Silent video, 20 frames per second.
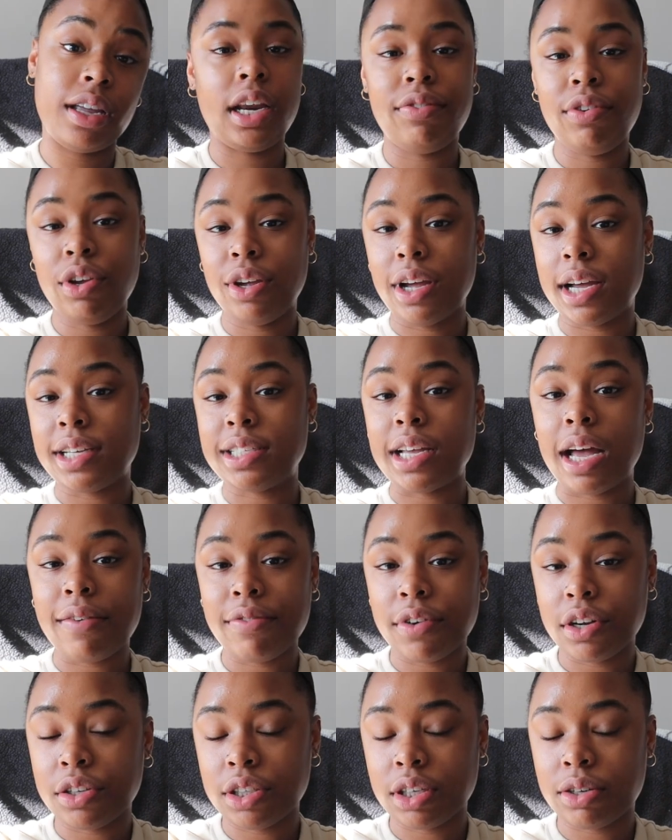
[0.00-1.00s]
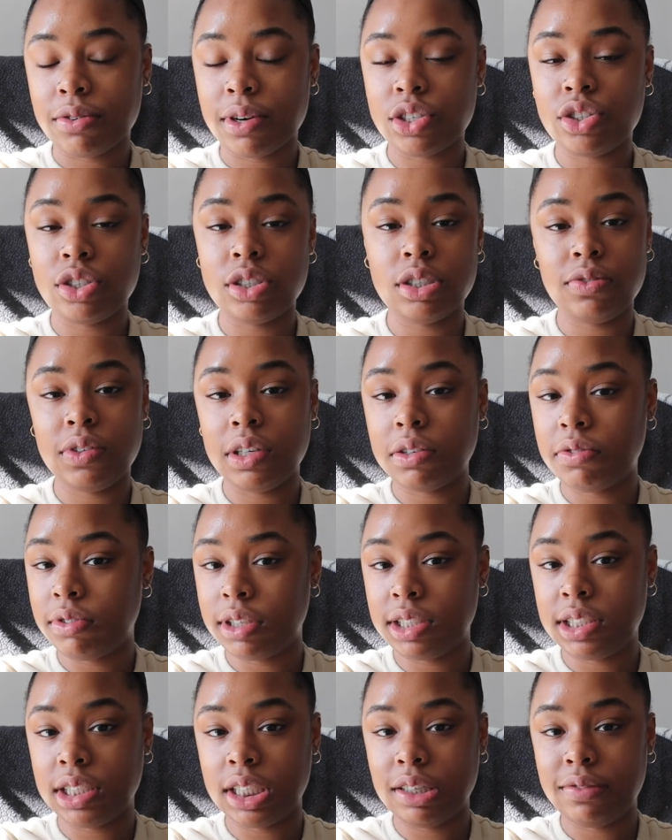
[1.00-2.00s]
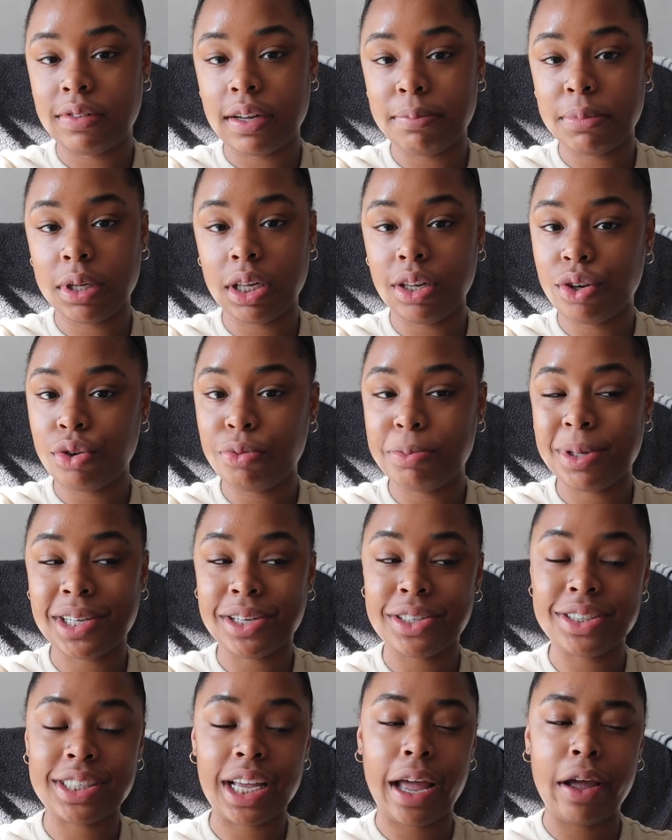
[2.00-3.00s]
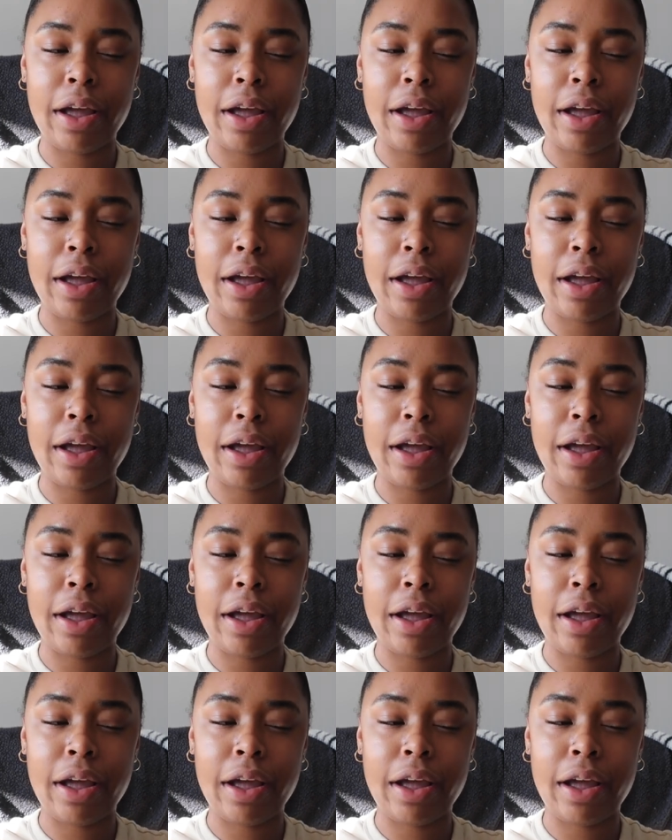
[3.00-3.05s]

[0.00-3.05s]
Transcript: And if you guys have other questions, feel free to leave them below because